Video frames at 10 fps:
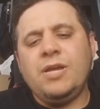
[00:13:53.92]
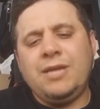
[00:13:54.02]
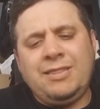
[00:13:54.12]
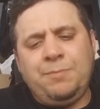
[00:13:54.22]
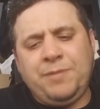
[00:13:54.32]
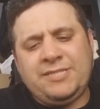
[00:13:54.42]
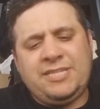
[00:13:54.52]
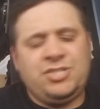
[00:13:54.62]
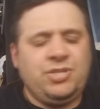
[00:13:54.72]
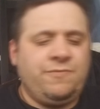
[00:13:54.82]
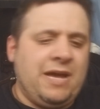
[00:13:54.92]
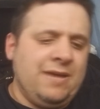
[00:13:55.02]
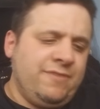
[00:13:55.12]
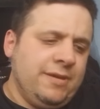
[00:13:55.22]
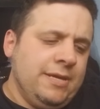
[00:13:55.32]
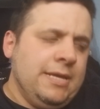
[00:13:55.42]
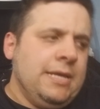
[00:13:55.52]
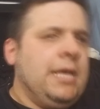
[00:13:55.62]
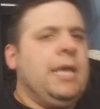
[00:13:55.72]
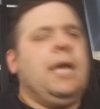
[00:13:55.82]
Get the PlayStation 5.
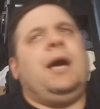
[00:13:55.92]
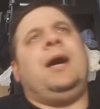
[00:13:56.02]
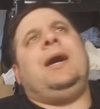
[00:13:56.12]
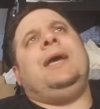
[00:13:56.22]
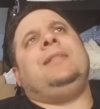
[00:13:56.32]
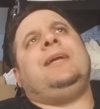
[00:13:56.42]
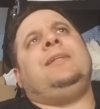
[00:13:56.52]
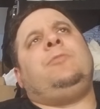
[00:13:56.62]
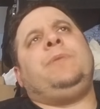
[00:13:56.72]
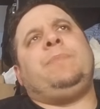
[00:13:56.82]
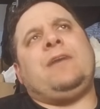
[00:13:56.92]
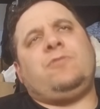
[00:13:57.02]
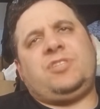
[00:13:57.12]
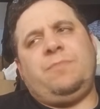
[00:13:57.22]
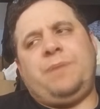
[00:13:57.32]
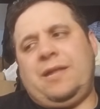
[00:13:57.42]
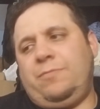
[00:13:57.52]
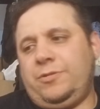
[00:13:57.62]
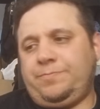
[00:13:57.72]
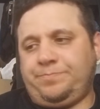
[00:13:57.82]
Uh, and then it'll be backwards
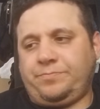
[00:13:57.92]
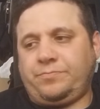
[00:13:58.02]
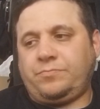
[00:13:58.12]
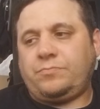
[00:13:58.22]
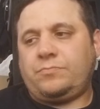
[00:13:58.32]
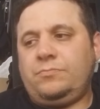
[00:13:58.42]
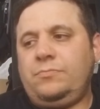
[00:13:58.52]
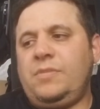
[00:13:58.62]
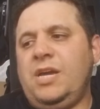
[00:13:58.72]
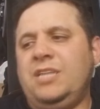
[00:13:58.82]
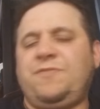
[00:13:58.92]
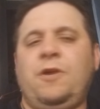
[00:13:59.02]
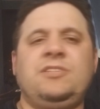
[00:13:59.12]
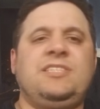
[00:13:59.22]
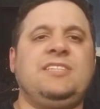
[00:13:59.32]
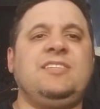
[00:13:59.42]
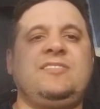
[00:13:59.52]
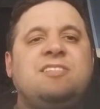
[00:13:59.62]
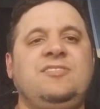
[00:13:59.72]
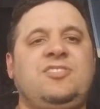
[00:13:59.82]
compatible as far as this
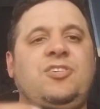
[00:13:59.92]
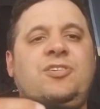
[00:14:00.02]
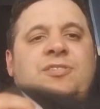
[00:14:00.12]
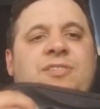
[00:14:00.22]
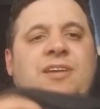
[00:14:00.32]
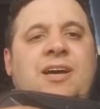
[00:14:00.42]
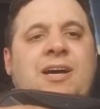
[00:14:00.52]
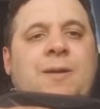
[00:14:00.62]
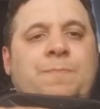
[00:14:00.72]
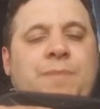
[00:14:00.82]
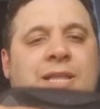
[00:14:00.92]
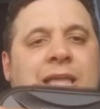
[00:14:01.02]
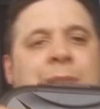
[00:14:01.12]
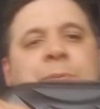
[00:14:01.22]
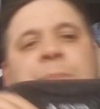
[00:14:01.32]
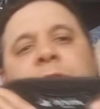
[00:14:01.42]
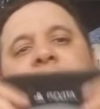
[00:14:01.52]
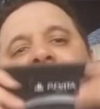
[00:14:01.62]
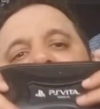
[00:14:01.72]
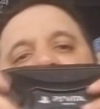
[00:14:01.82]
is concerned, um, a lot of people are
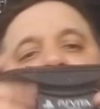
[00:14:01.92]
telling